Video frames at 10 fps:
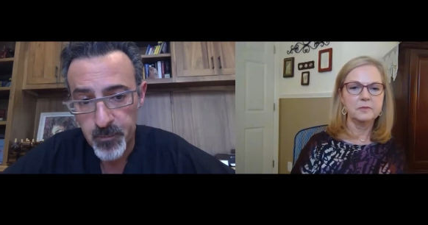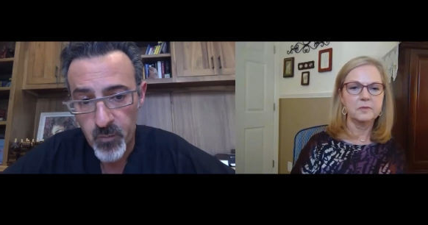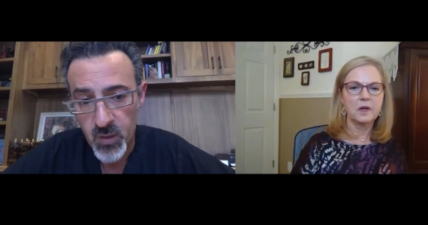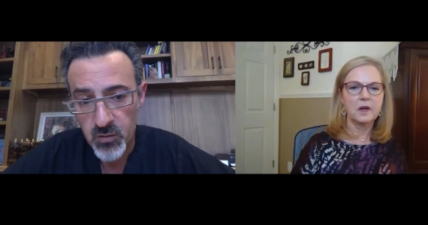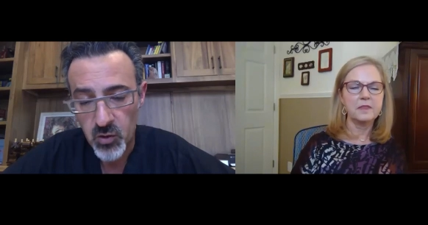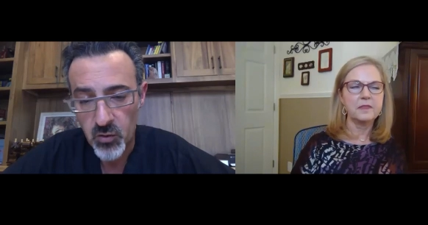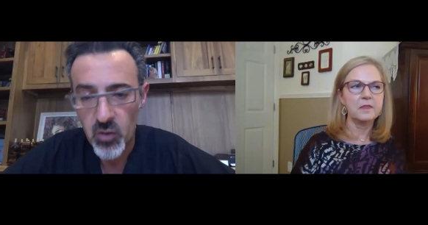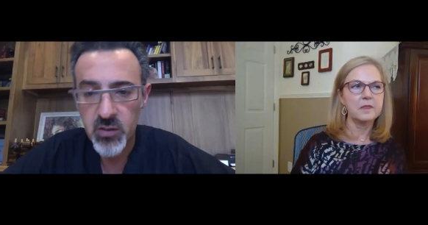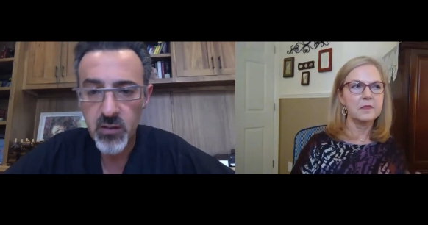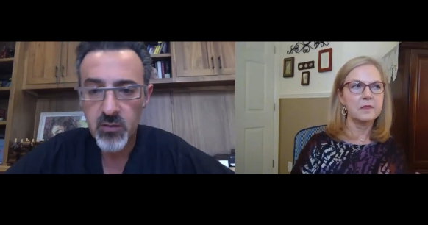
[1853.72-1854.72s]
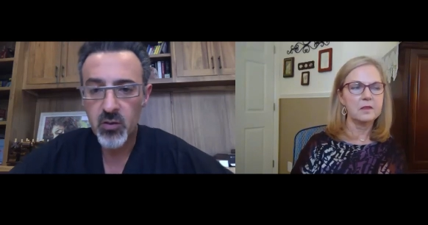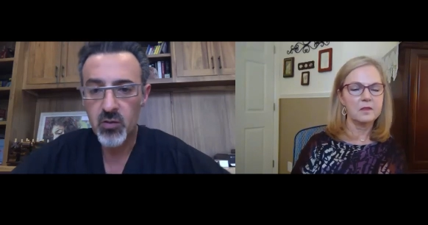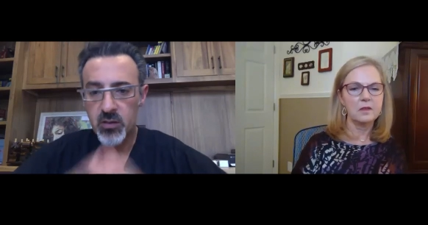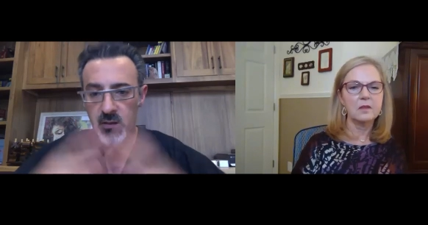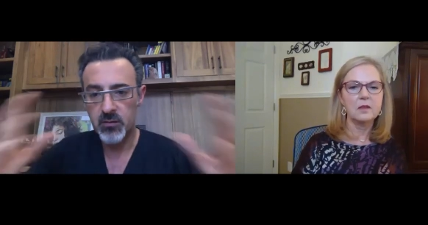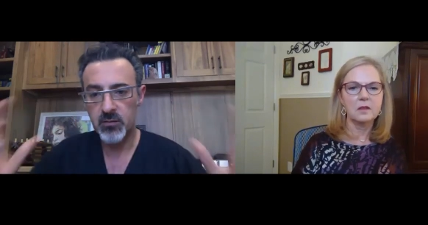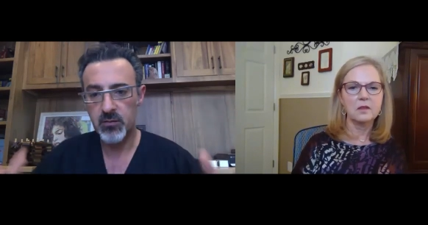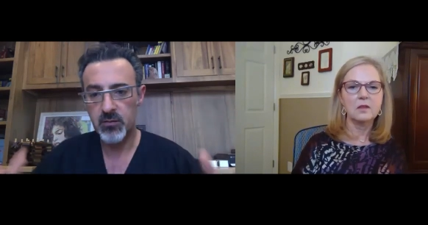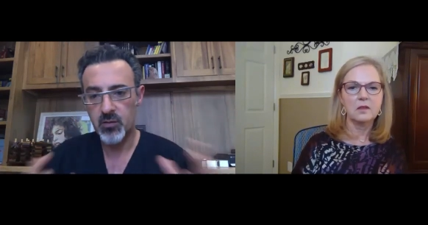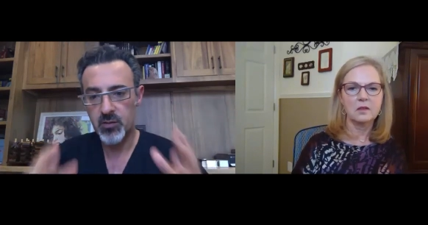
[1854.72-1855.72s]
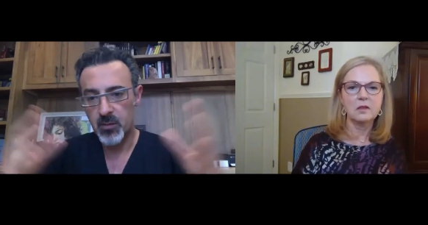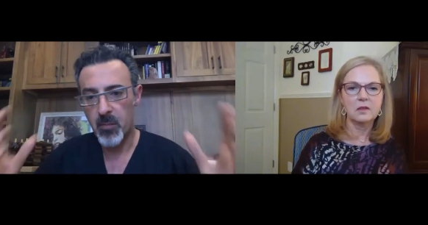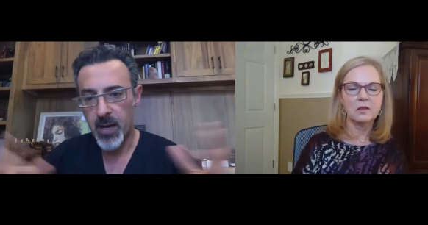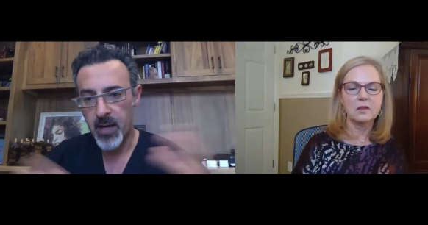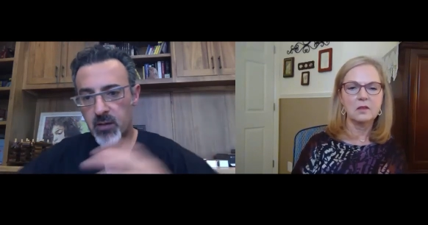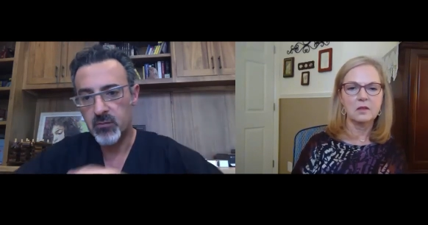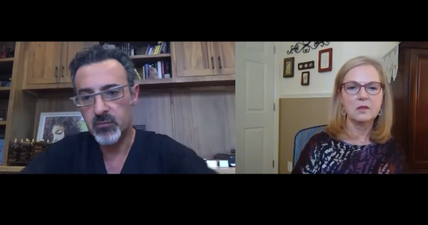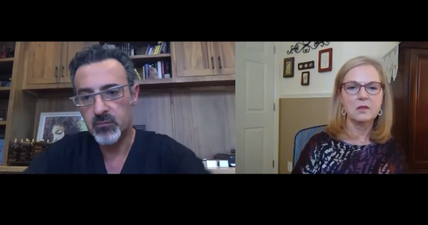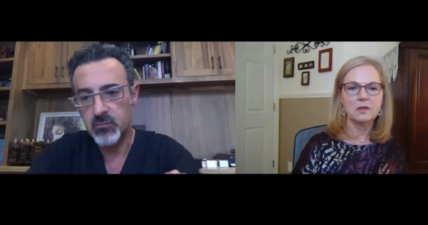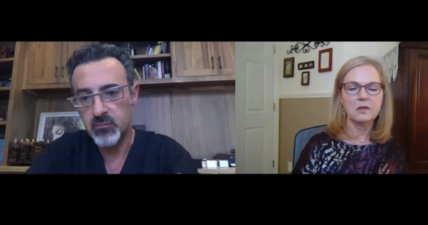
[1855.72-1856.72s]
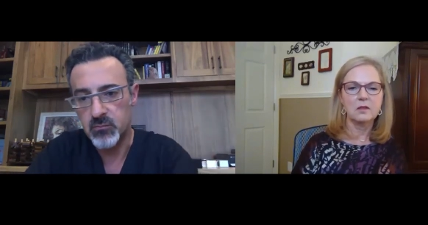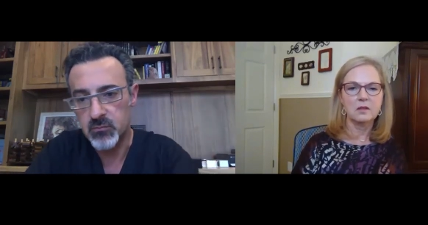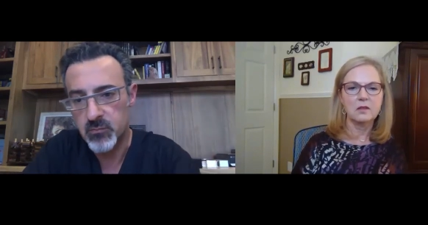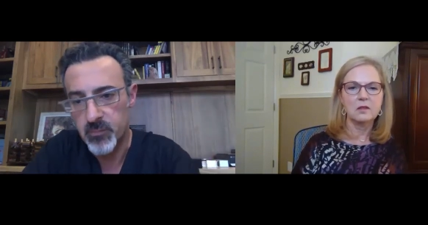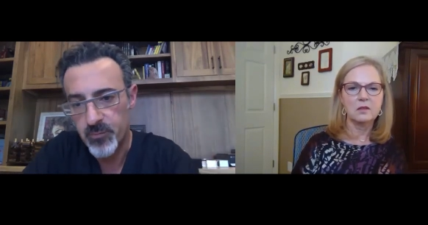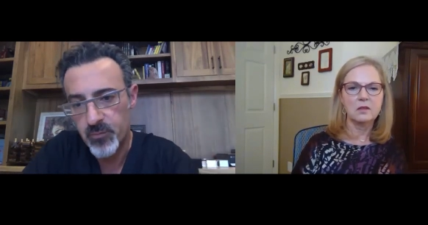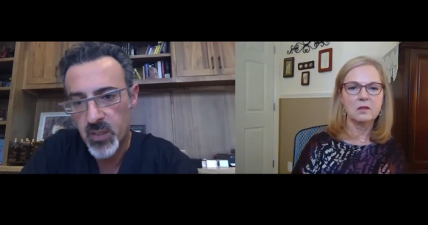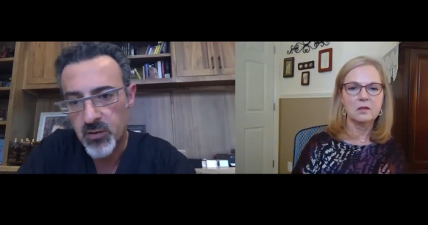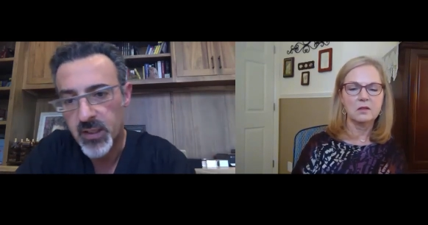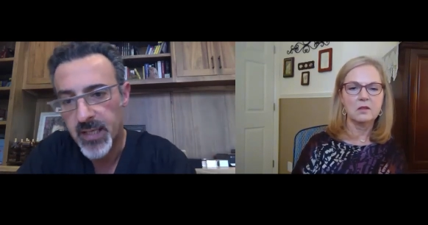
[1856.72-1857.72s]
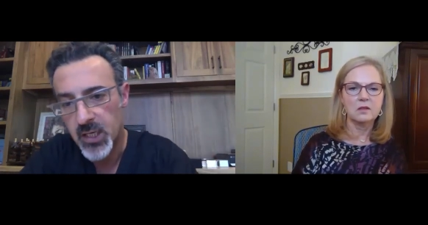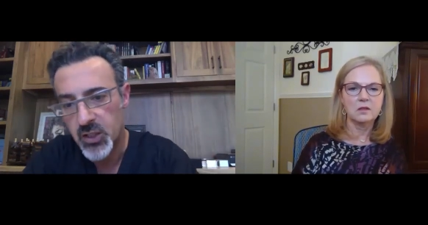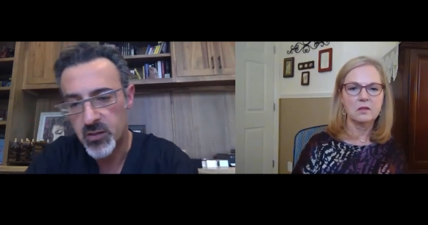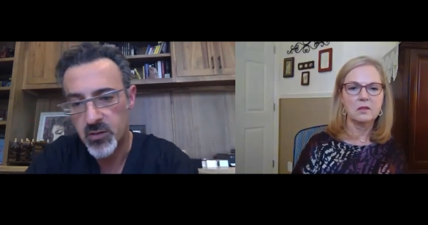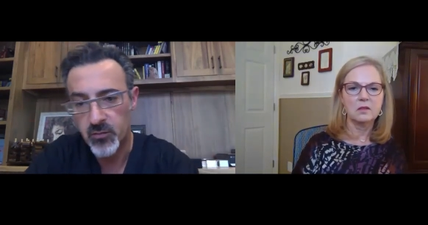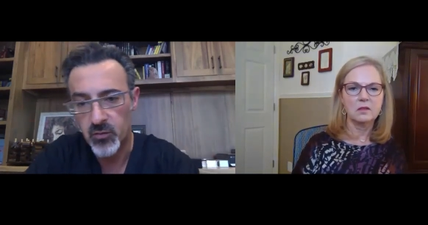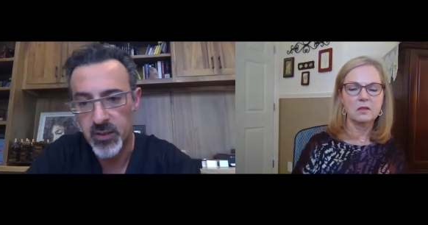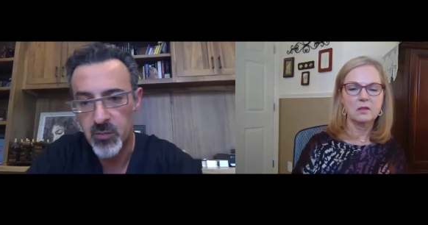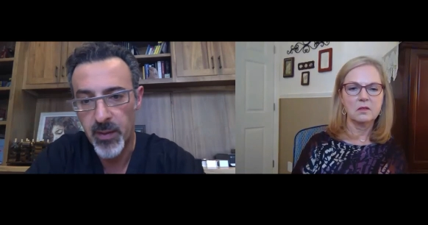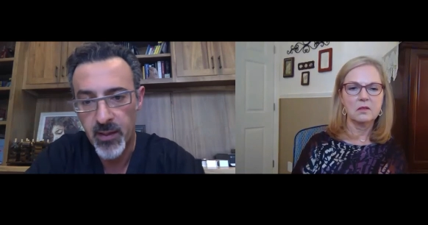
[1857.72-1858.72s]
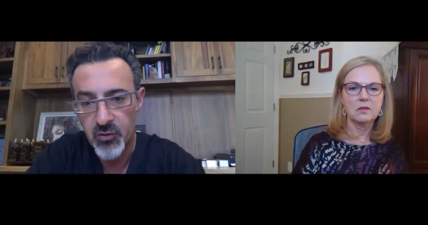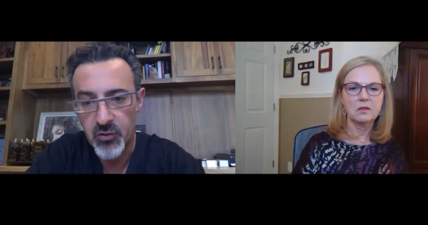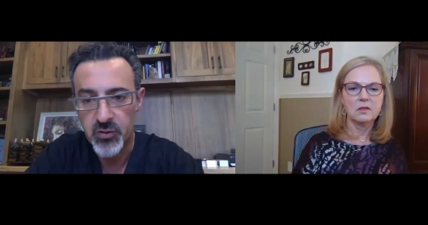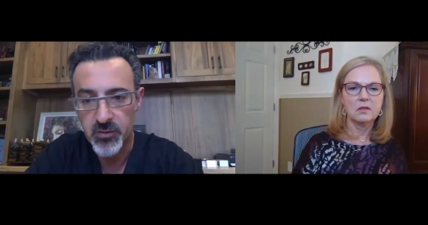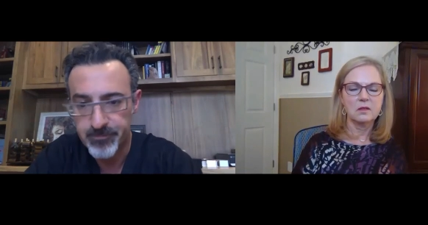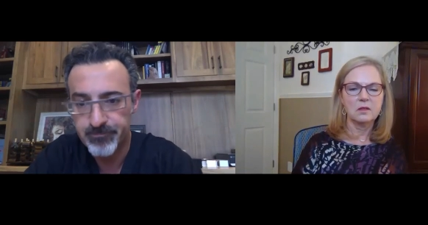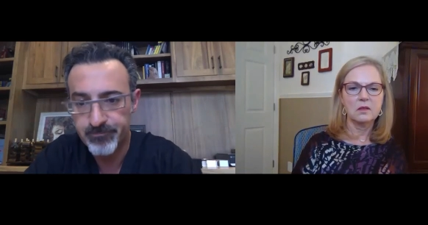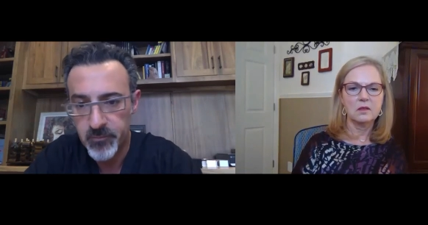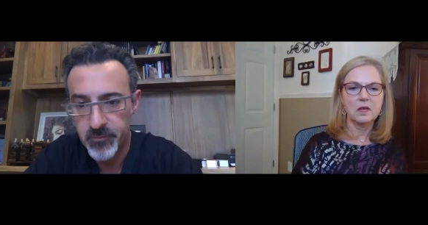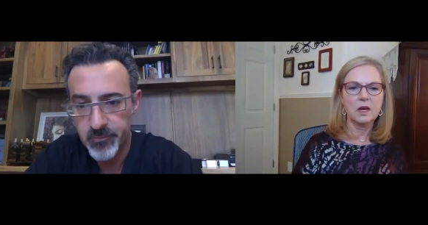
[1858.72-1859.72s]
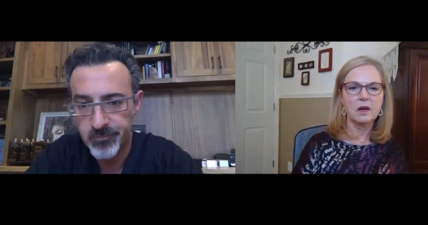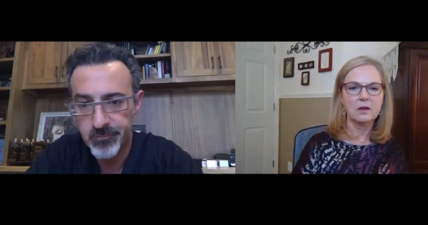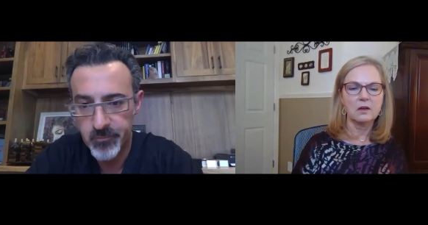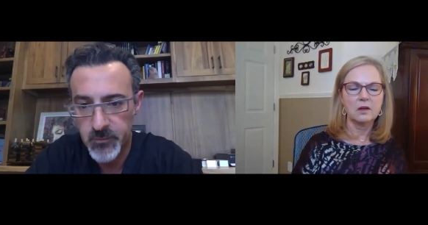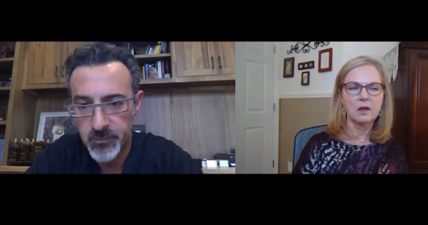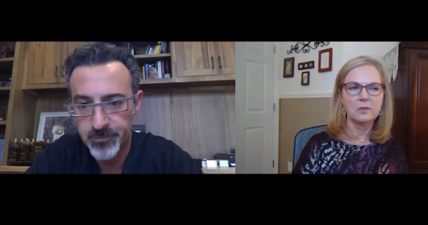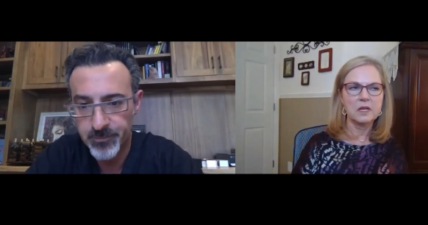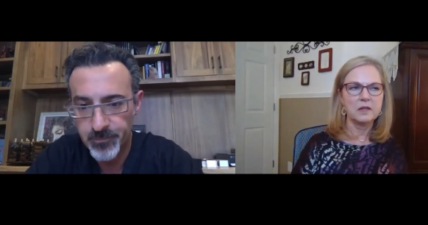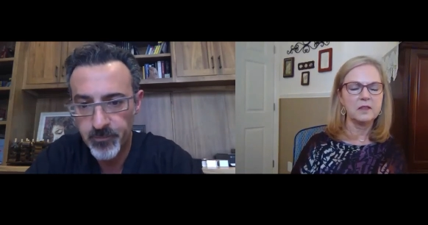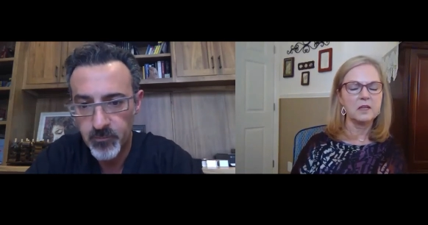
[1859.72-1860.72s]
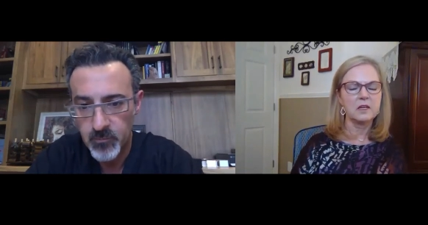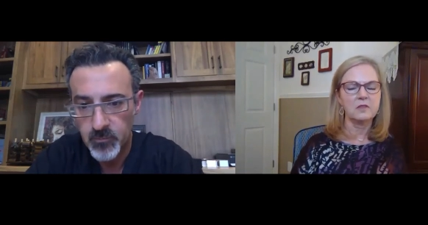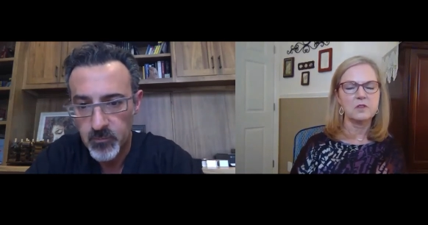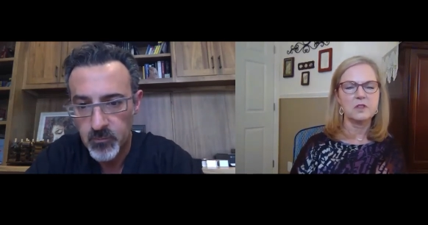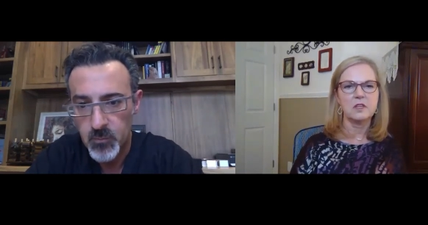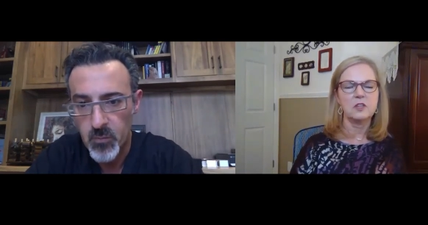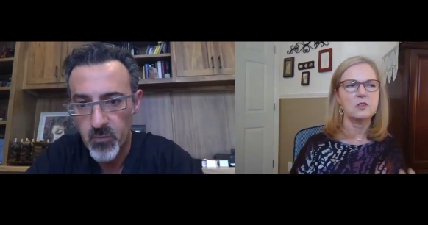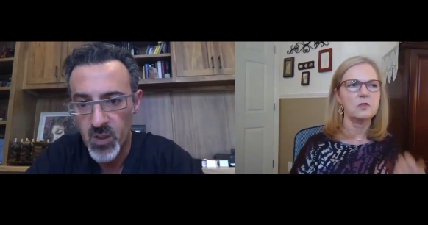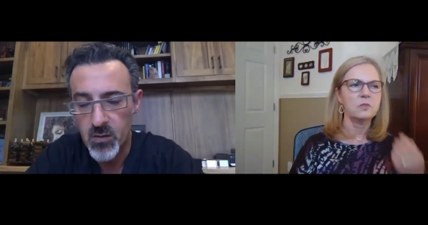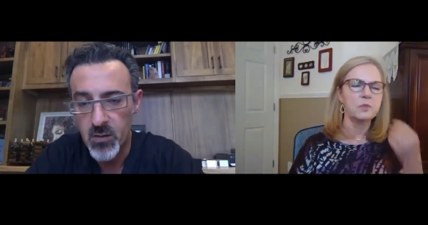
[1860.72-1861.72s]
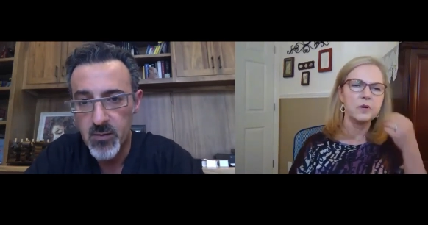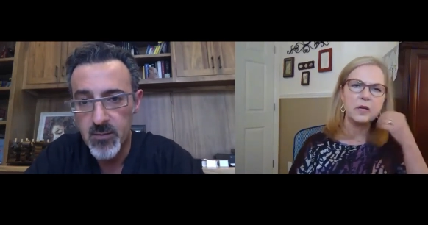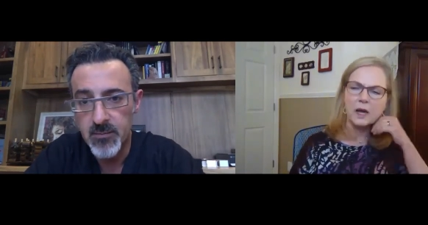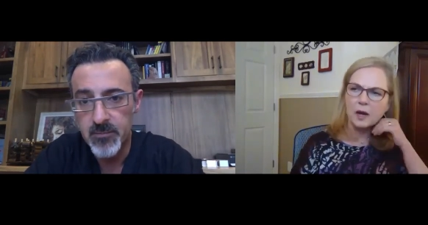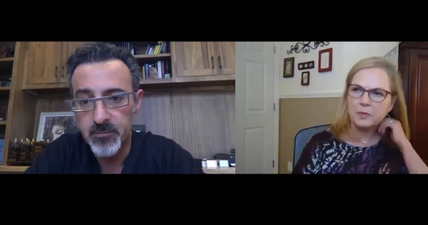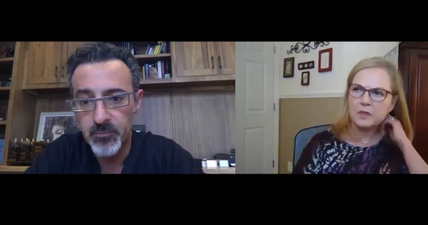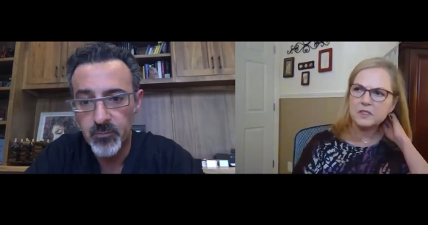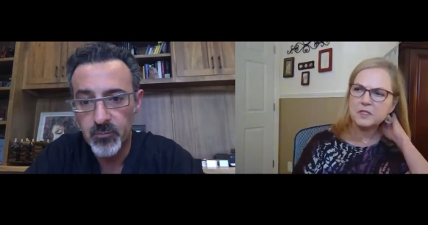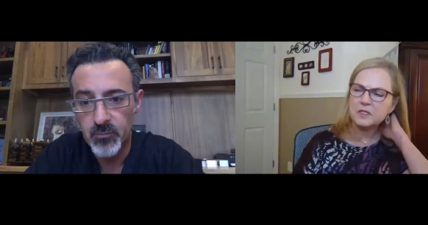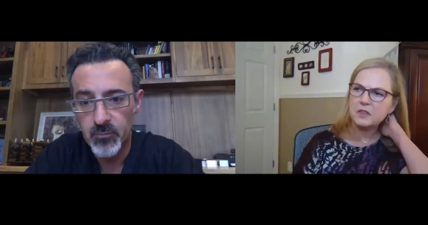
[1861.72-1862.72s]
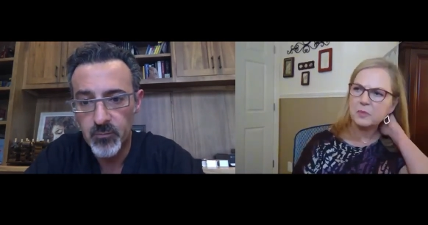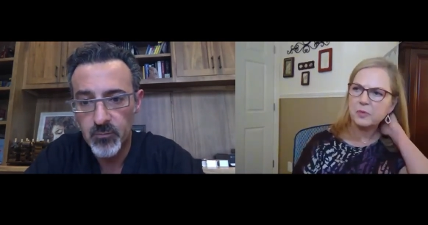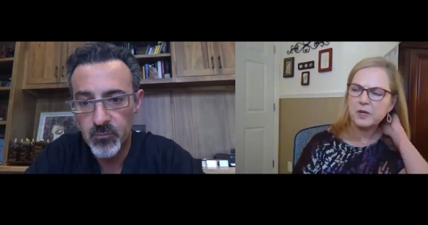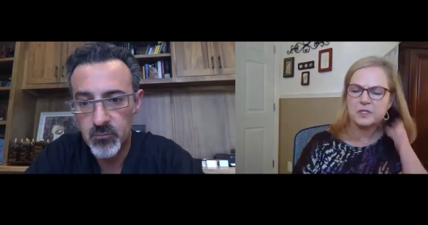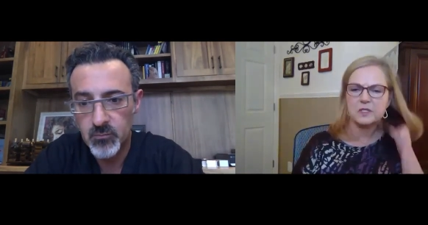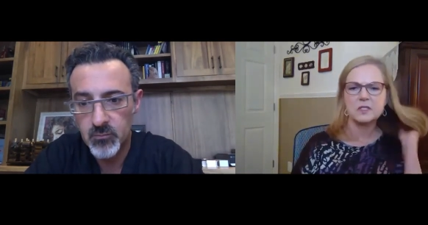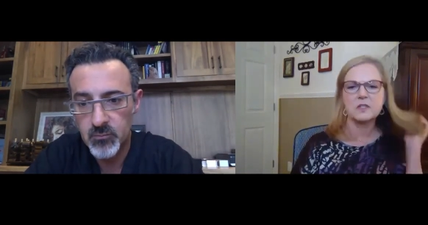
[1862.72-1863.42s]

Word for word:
Speaker 1: So those are the main indications for expanders.
Speaker 2: Yeah. I mean, I think everything you bring up in this, in the presence